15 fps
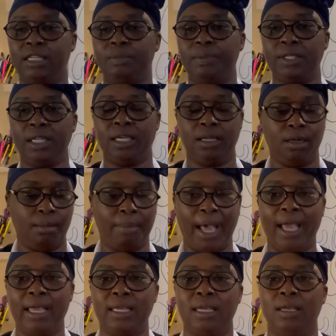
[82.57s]
particular
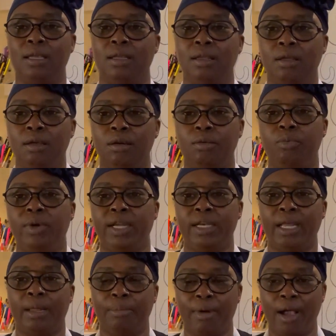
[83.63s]
backing, with
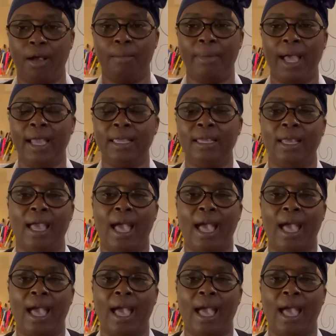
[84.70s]
that brown backing,